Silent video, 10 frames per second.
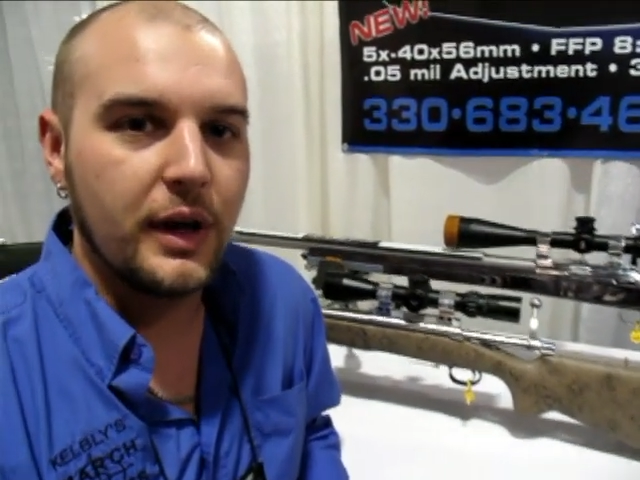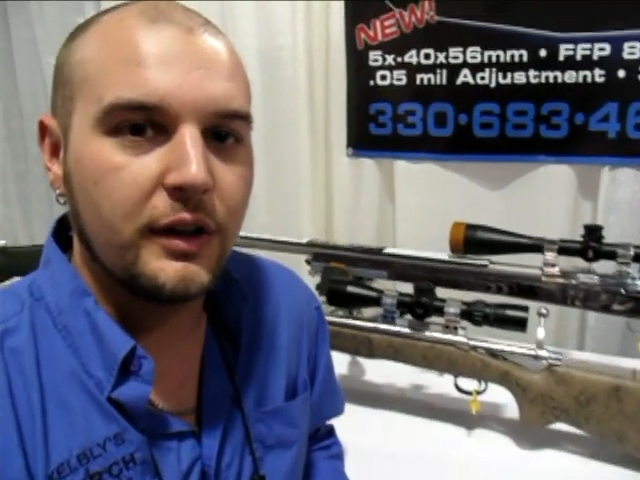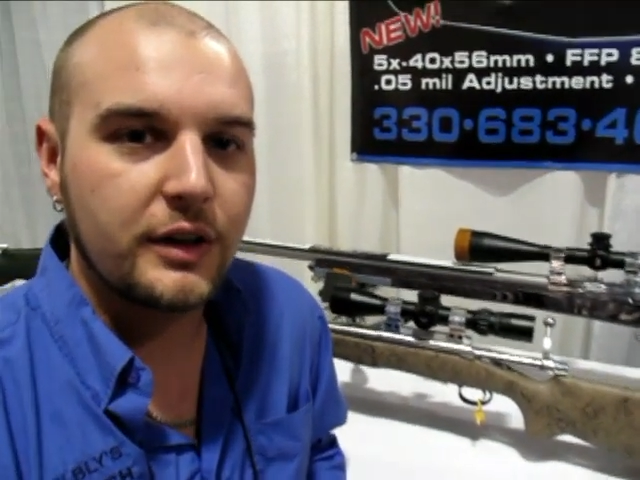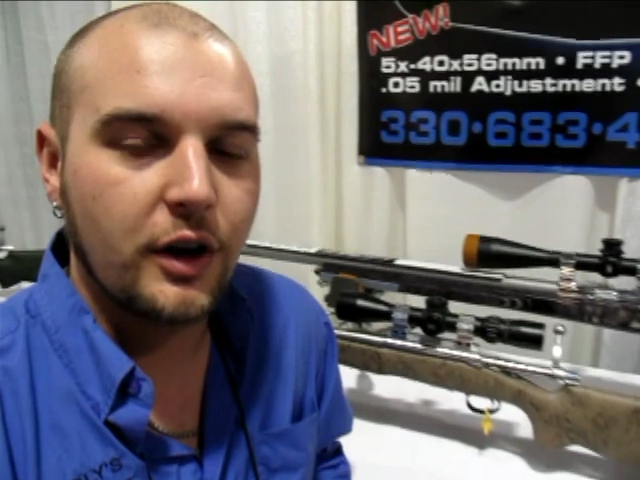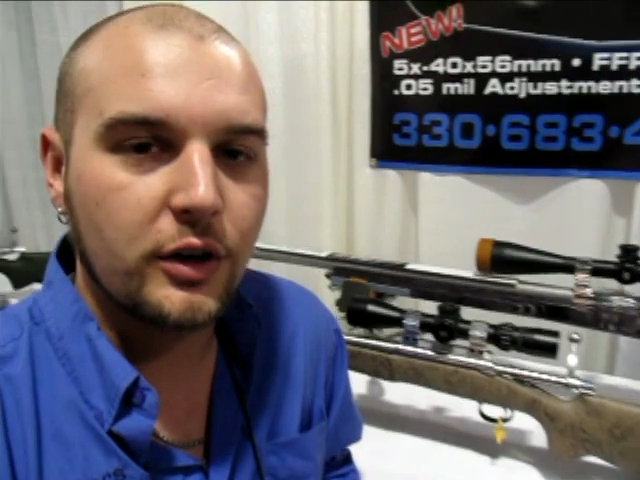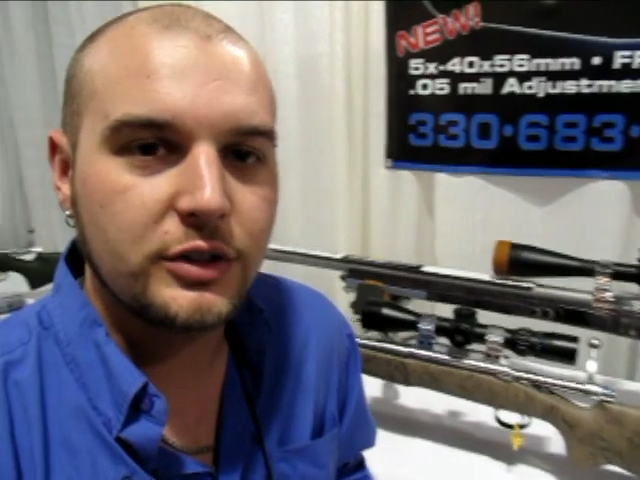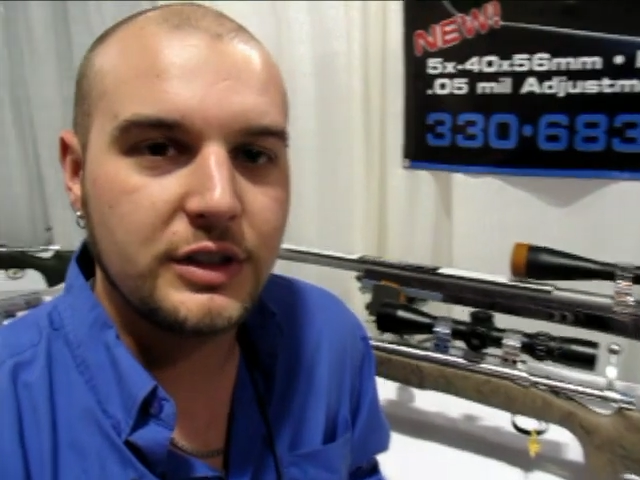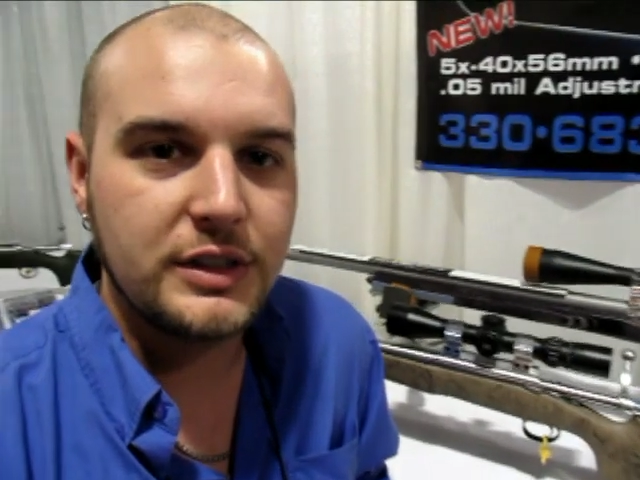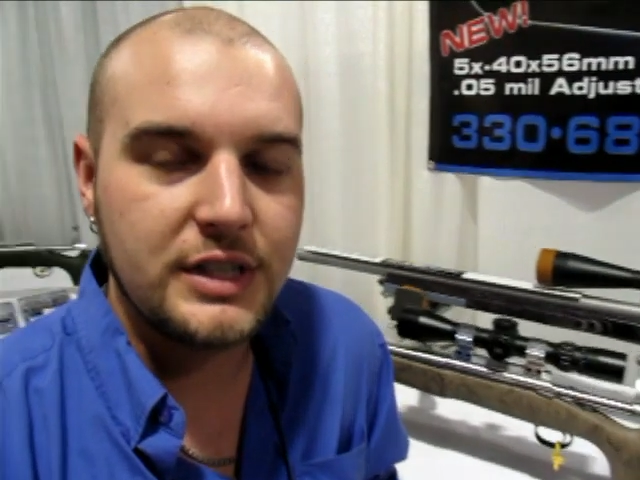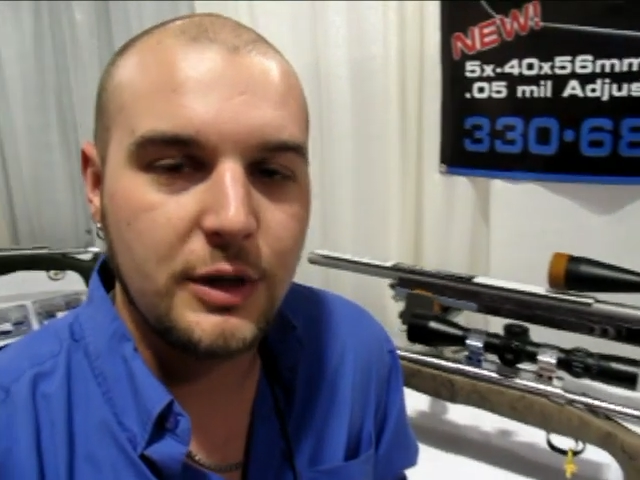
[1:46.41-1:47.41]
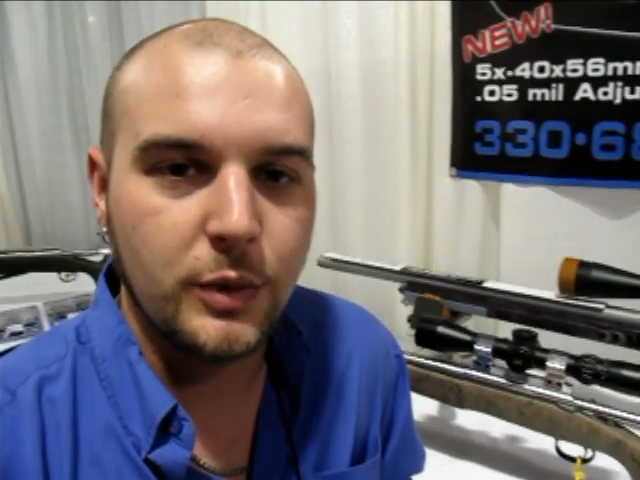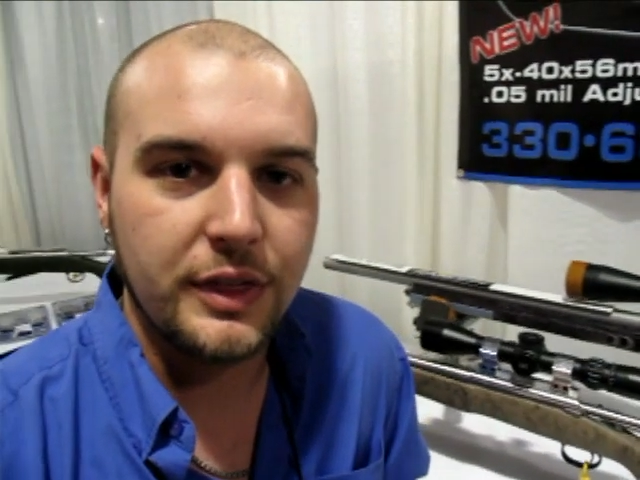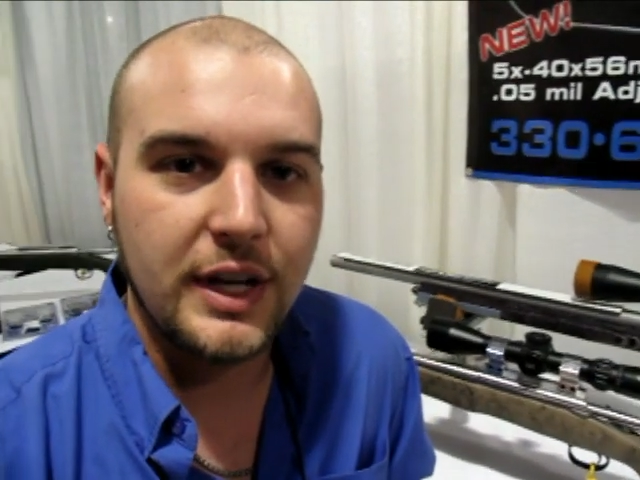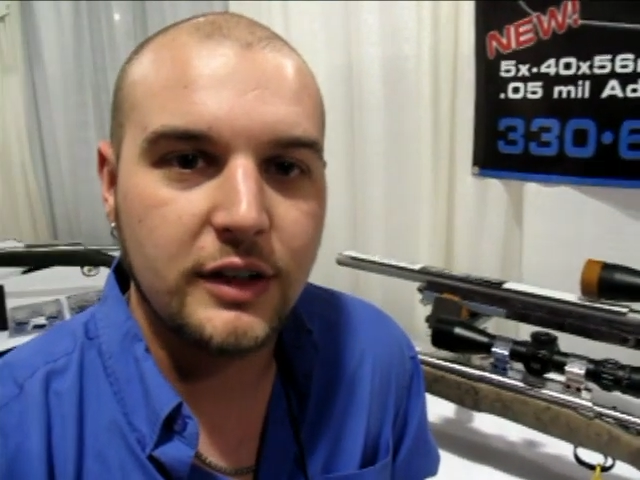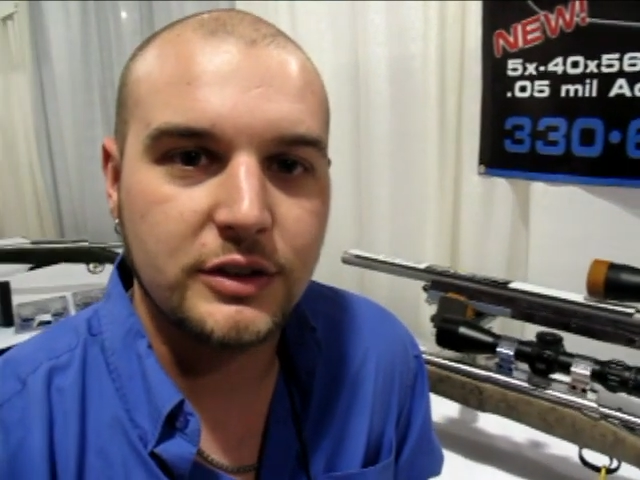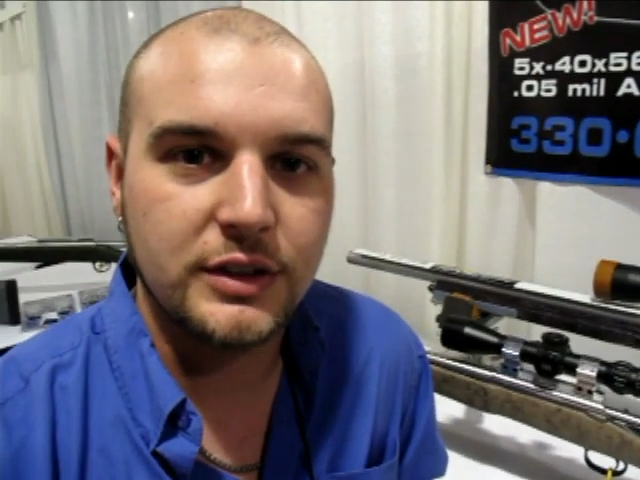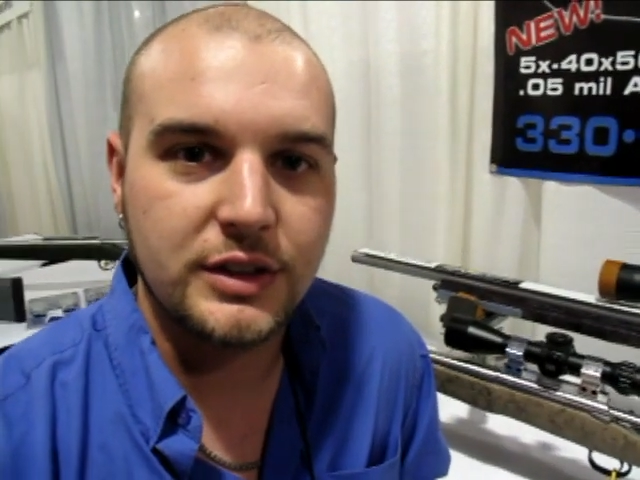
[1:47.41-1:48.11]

Bell and Carlson T one thousand